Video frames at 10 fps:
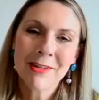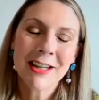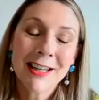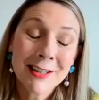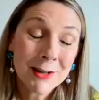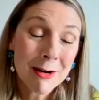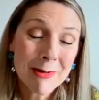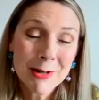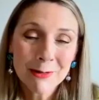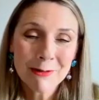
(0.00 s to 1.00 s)
Thank you so
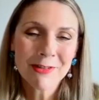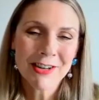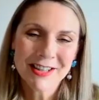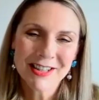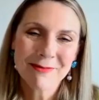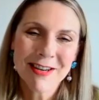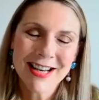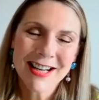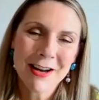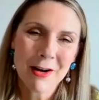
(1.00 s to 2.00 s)
much for inviting me,
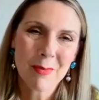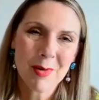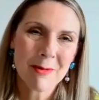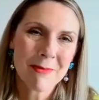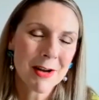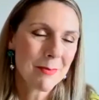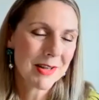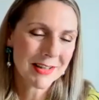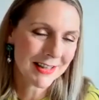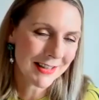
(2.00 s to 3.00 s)
and I hope
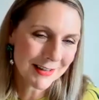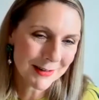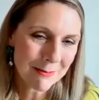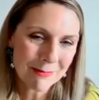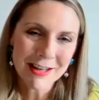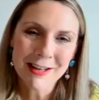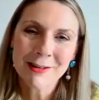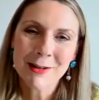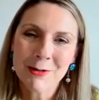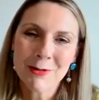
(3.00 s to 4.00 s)
it's added something
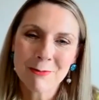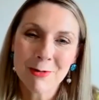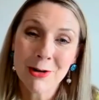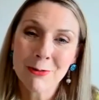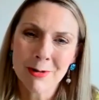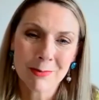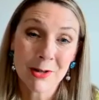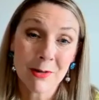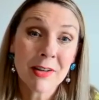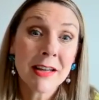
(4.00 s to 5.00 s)
to what you're up to.
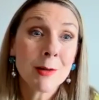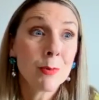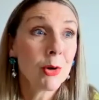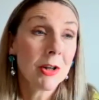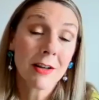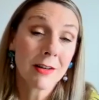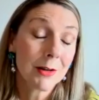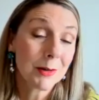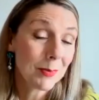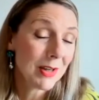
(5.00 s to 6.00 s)
I think it's brilliant that you're
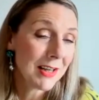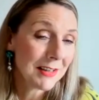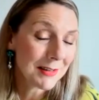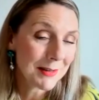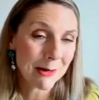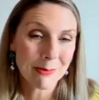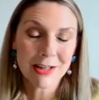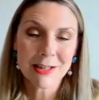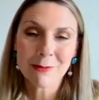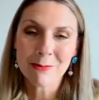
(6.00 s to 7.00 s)
speaking to so many
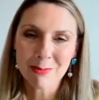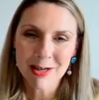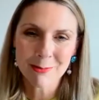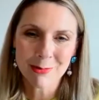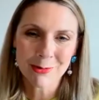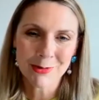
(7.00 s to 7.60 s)
different people.